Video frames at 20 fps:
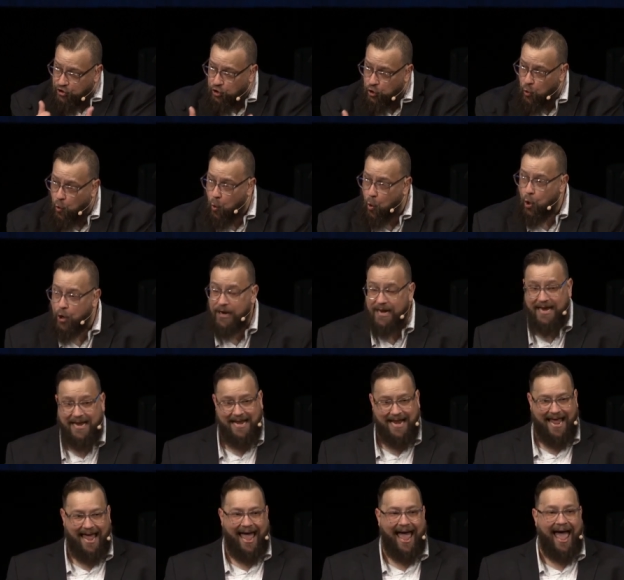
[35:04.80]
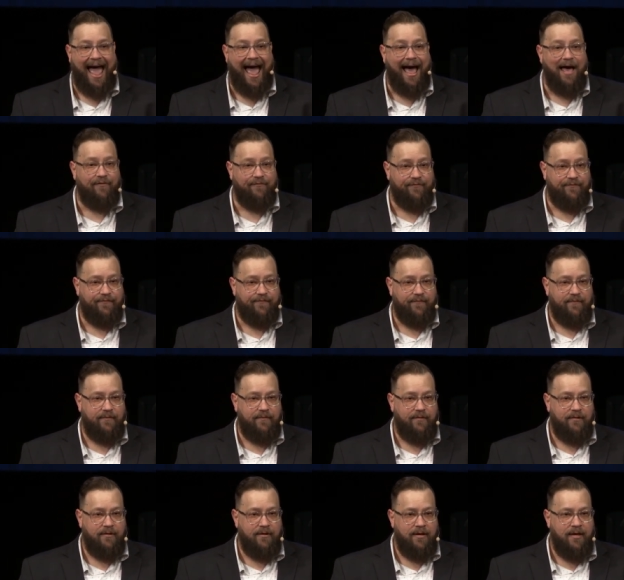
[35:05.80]
torn in half,
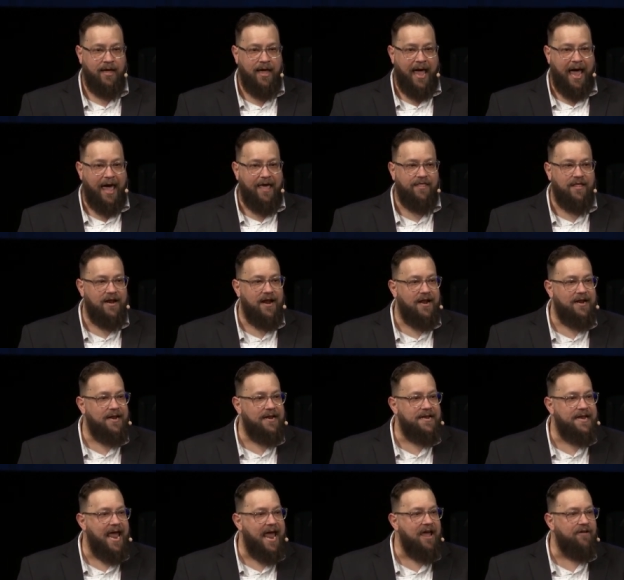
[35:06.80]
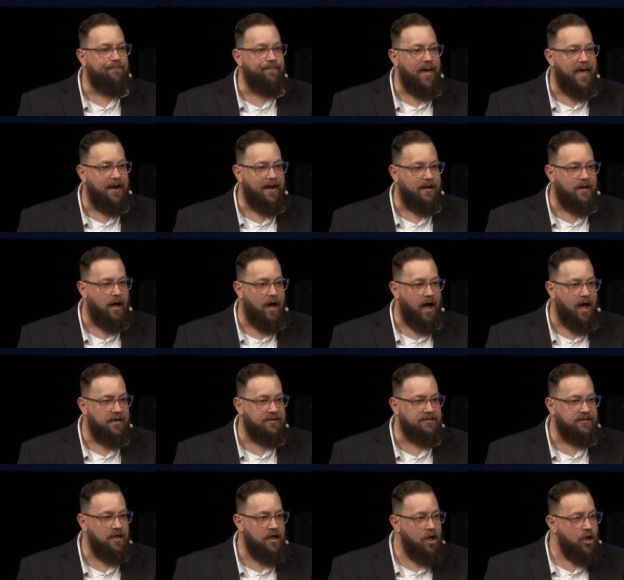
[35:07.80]
and that on the day of
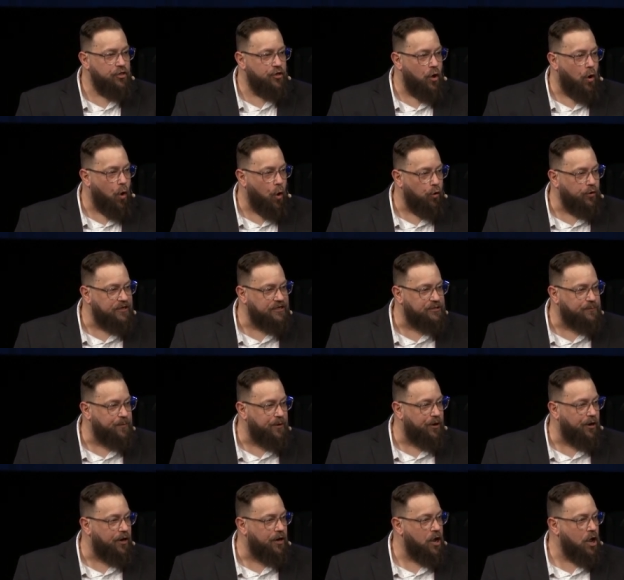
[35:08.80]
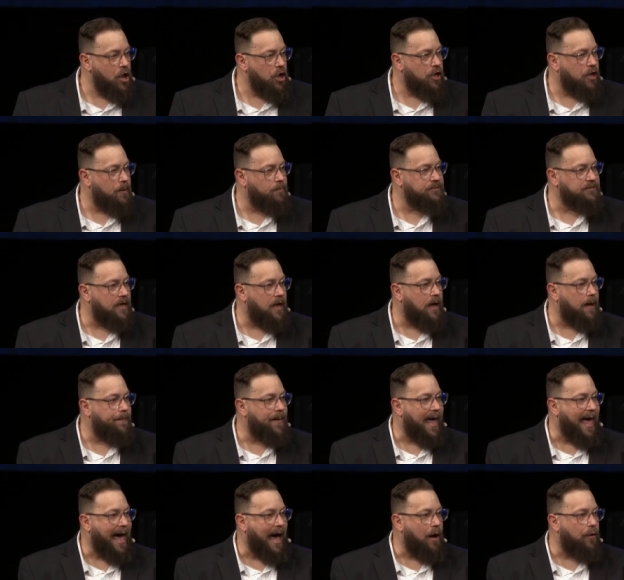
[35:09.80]
Pentecost, the Holy Spirit comes
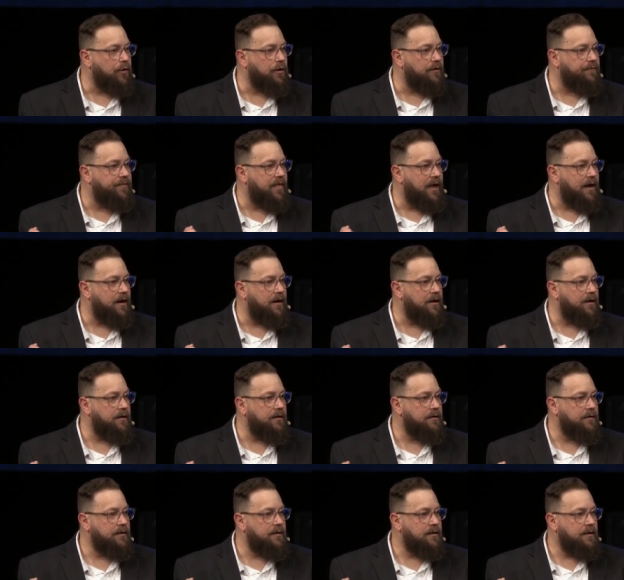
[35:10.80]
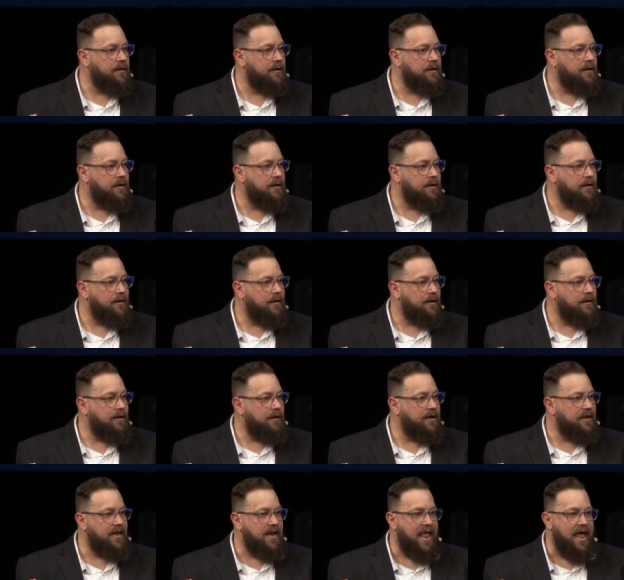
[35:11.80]
up out of there.
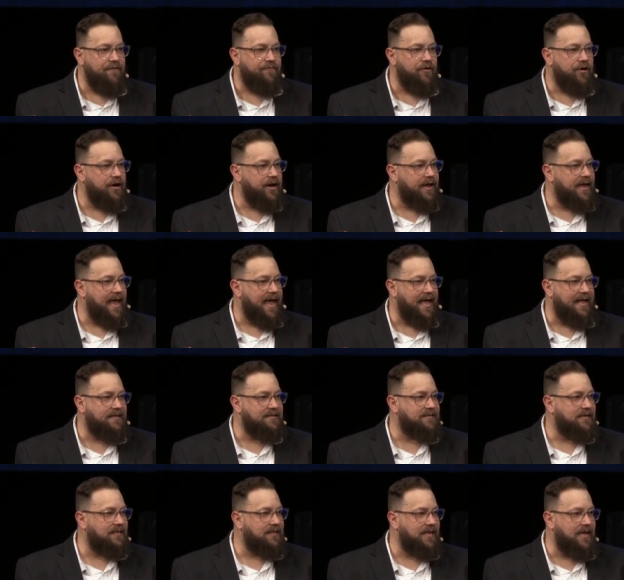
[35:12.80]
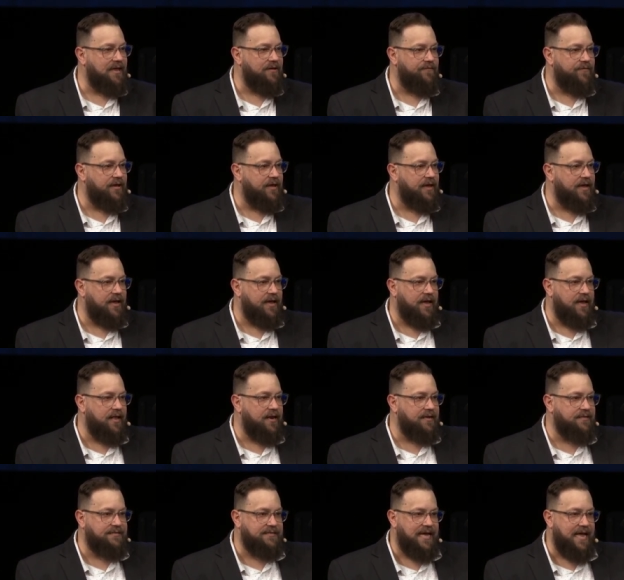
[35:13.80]
Never again to live in
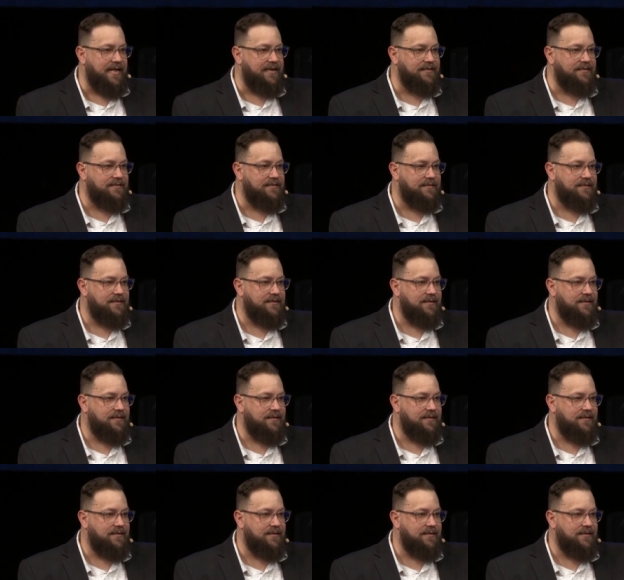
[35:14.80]
a tent,